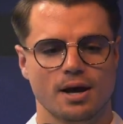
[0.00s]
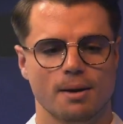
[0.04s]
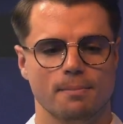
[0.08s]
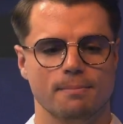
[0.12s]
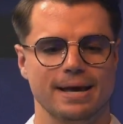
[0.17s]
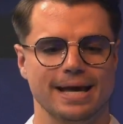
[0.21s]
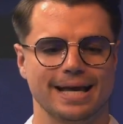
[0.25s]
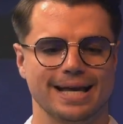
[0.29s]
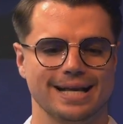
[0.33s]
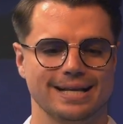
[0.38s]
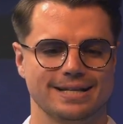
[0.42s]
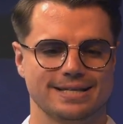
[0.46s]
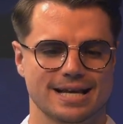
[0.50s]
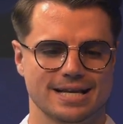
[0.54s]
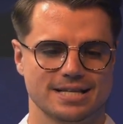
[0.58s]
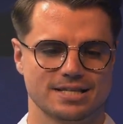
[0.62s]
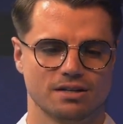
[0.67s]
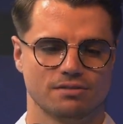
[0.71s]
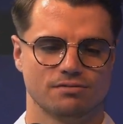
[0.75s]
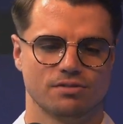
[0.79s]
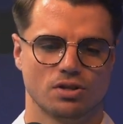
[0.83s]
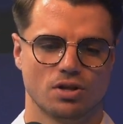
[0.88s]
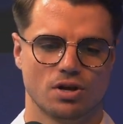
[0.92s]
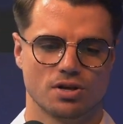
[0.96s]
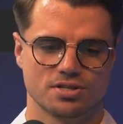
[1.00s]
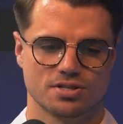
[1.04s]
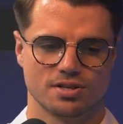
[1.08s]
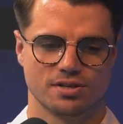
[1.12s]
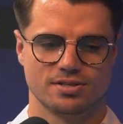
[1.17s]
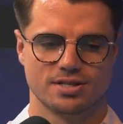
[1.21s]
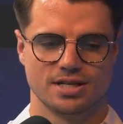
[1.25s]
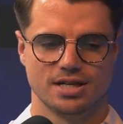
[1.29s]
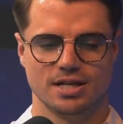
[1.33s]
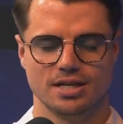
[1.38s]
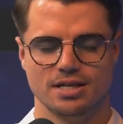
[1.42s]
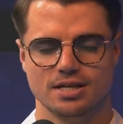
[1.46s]
Making testing
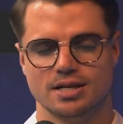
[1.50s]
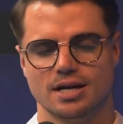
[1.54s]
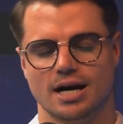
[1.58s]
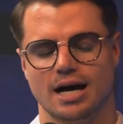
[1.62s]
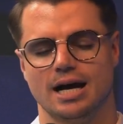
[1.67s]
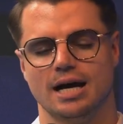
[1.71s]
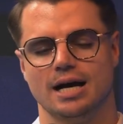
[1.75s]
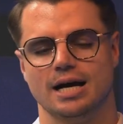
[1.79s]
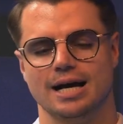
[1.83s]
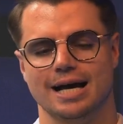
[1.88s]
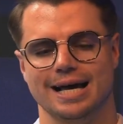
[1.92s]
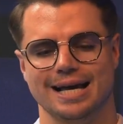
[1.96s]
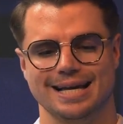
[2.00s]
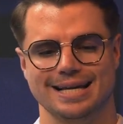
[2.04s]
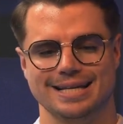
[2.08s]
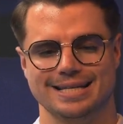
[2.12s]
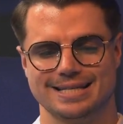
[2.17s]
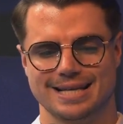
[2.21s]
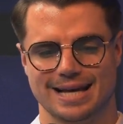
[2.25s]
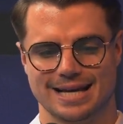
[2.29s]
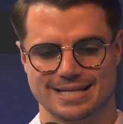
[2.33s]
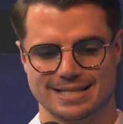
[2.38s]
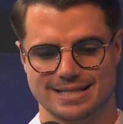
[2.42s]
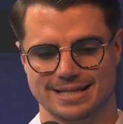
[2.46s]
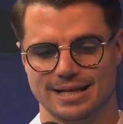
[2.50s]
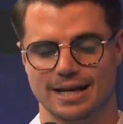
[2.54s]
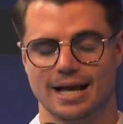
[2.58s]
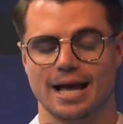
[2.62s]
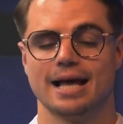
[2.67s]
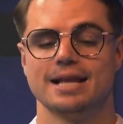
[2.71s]
velocity, a testing